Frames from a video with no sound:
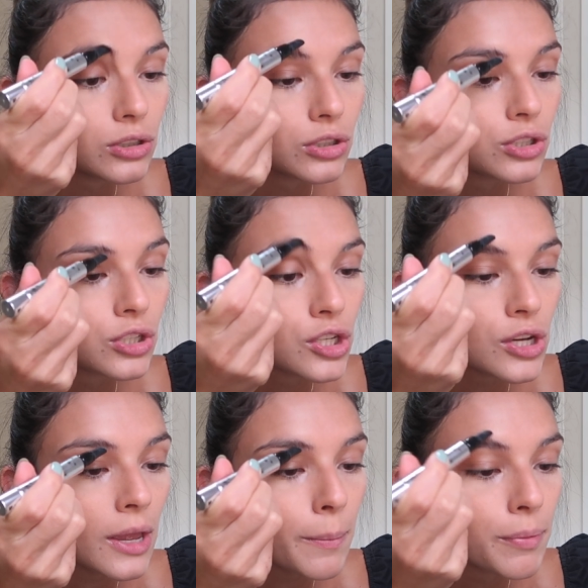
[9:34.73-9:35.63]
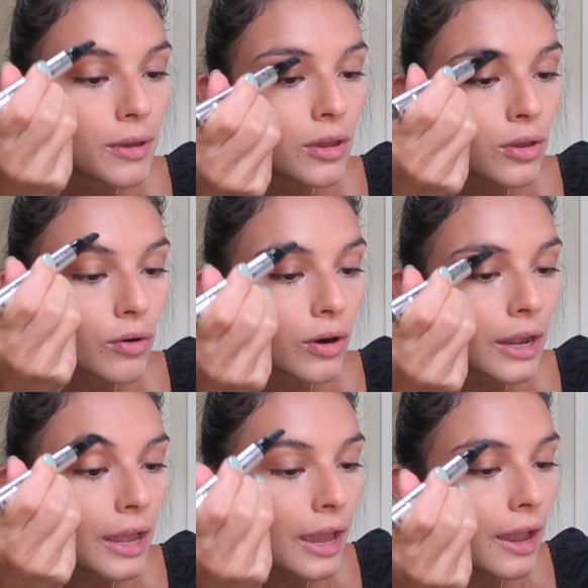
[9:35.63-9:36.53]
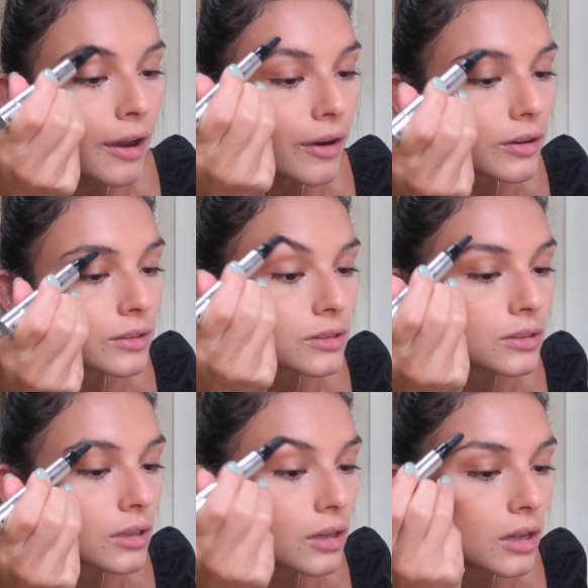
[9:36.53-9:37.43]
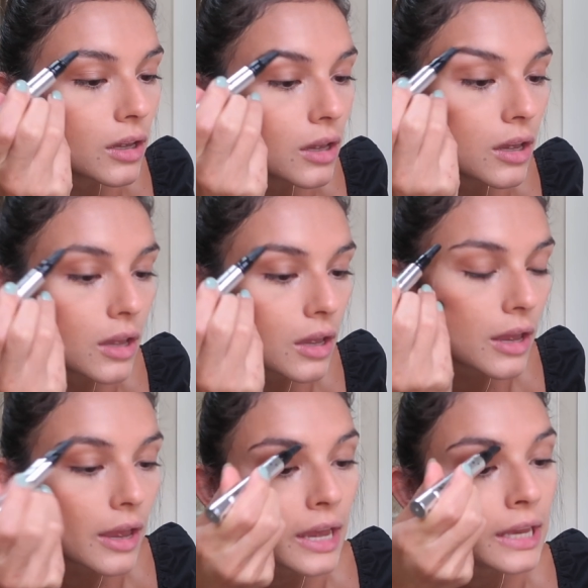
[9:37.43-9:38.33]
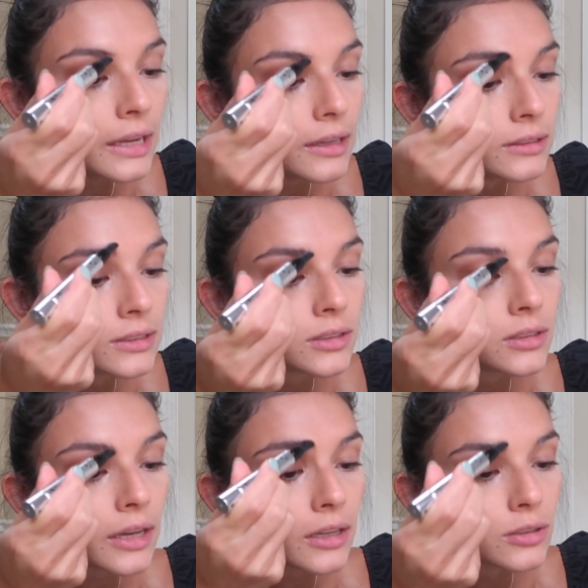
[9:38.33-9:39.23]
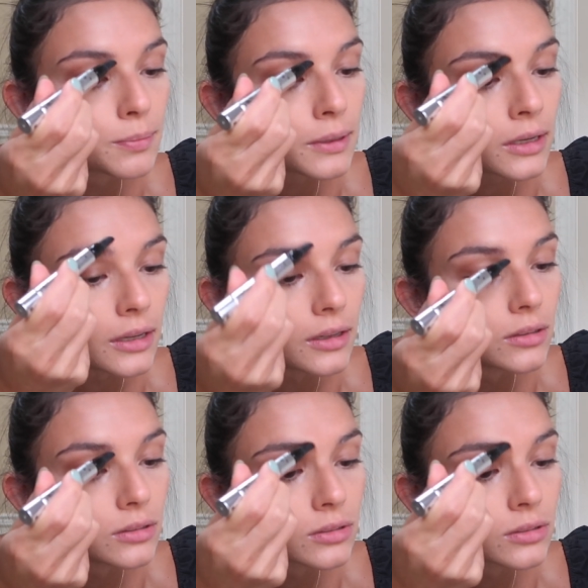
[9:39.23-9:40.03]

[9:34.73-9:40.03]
shape your hairs and it stays put.